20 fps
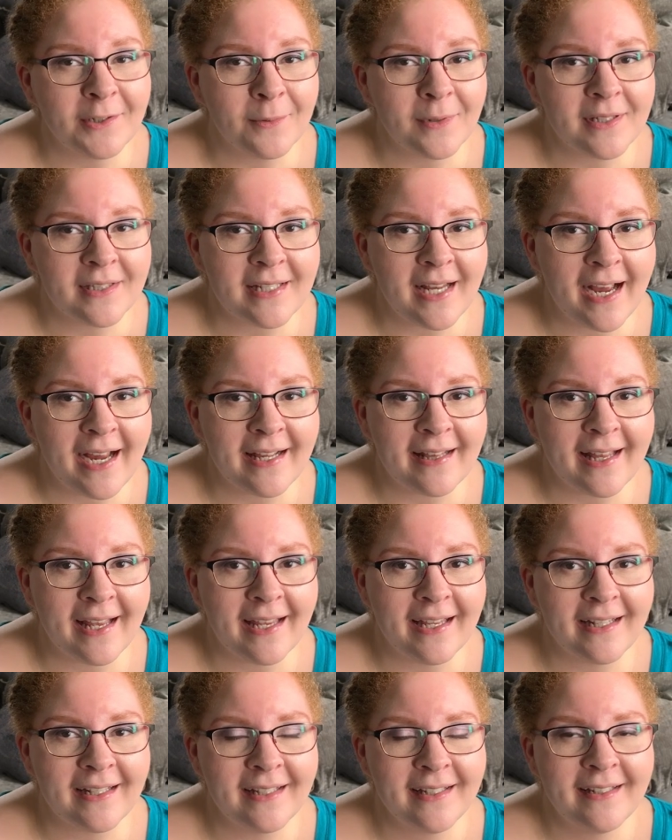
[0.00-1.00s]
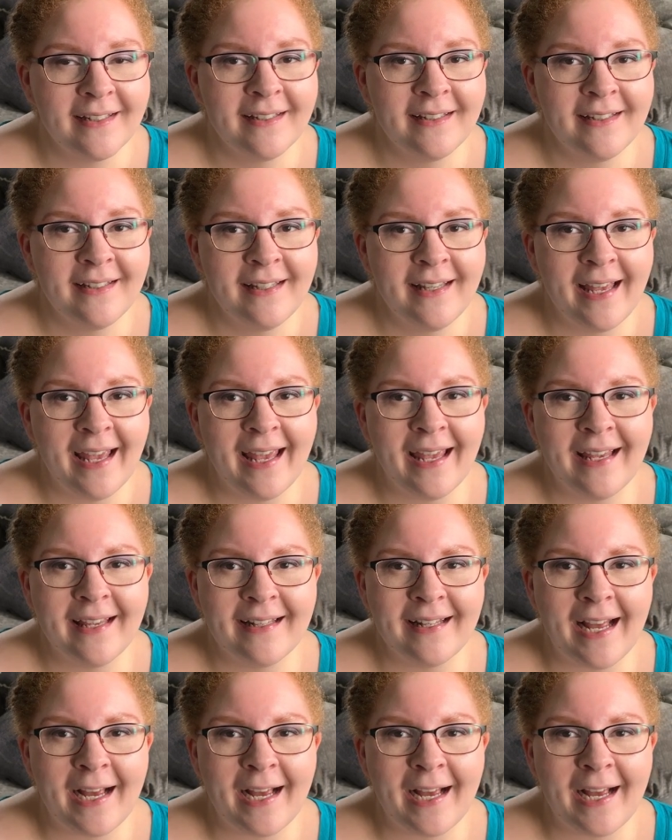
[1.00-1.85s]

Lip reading: wants to highlight, and